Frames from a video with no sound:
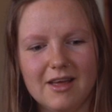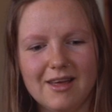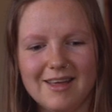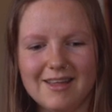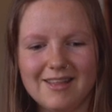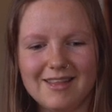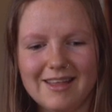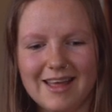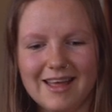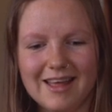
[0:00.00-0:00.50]

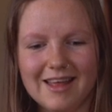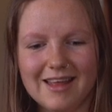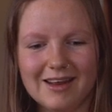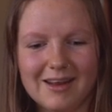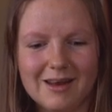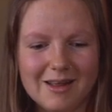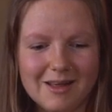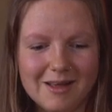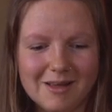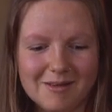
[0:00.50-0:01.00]
And
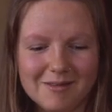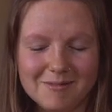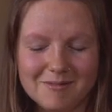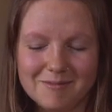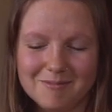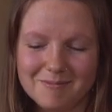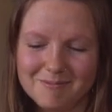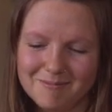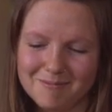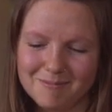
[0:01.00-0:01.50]
then,
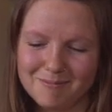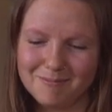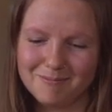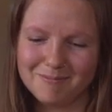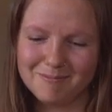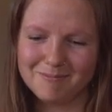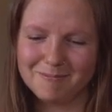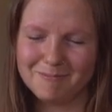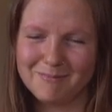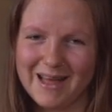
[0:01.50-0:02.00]

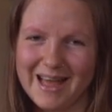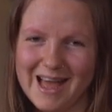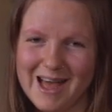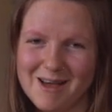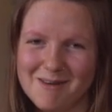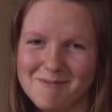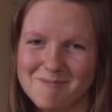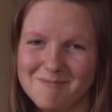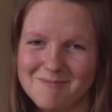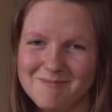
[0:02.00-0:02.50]

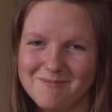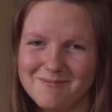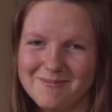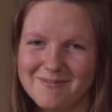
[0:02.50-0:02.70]
bam,